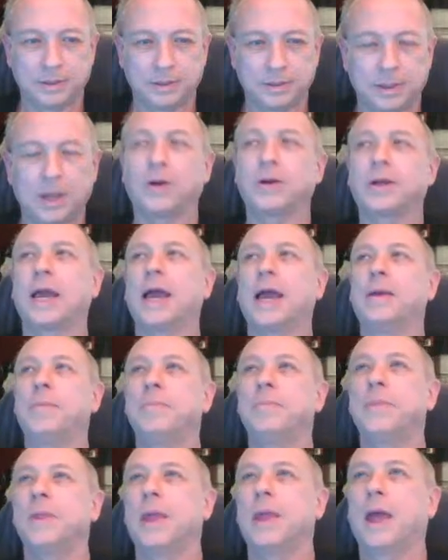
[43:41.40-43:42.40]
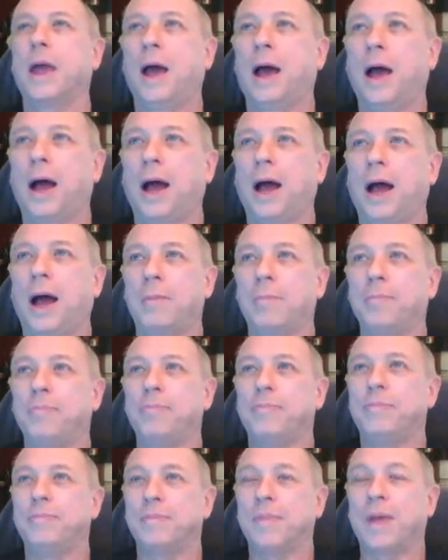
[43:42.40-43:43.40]
Okay. I'm
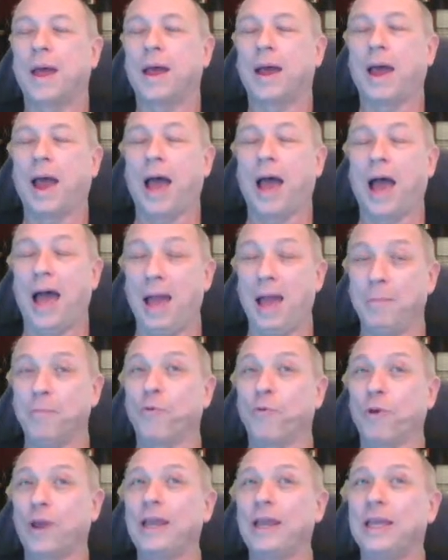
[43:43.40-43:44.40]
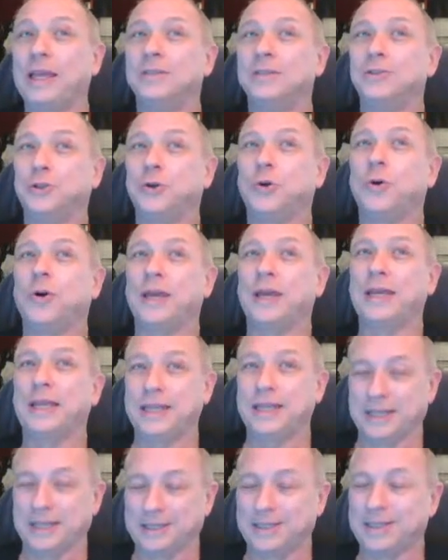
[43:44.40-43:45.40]
really
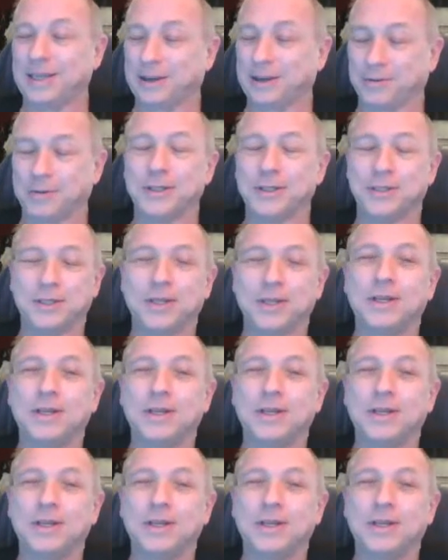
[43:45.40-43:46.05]
enjoying this series.